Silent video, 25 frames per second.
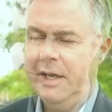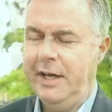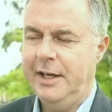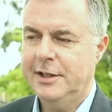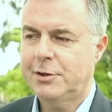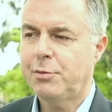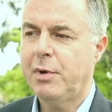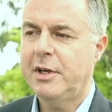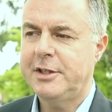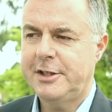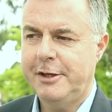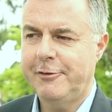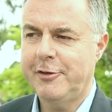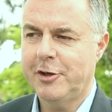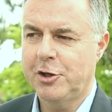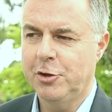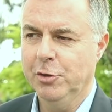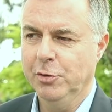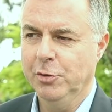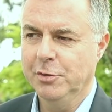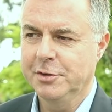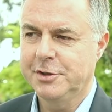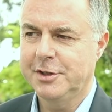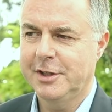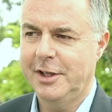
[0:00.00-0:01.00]
It's quite
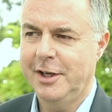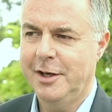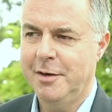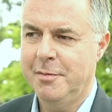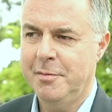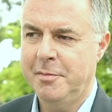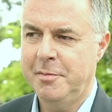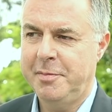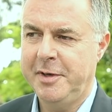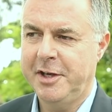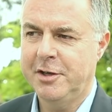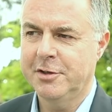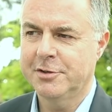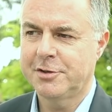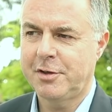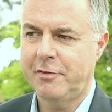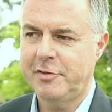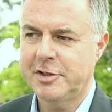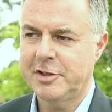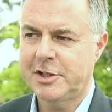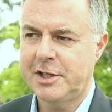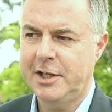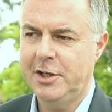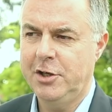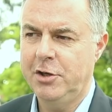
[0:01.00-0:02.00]
difficult because
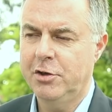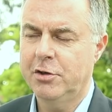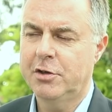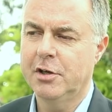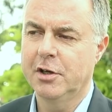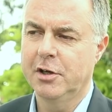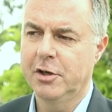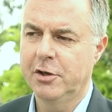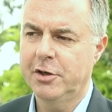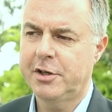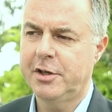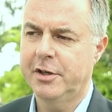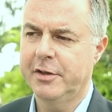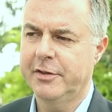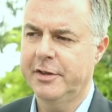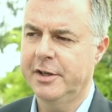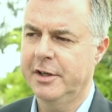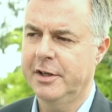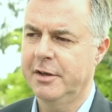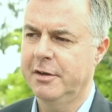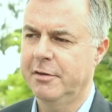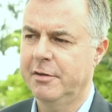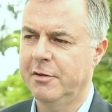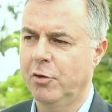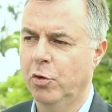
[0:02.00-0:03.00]
obviously you can look at
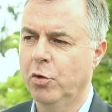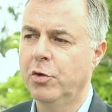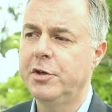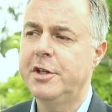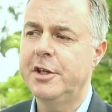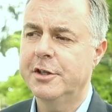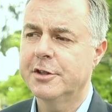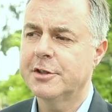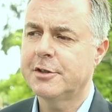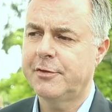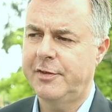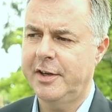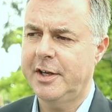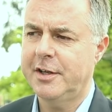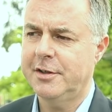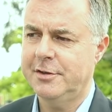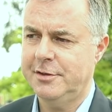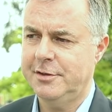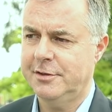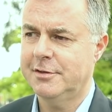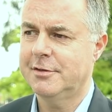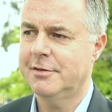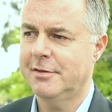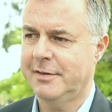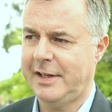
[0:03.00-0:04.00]
the audience
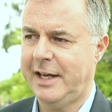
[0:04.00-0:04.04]
figures.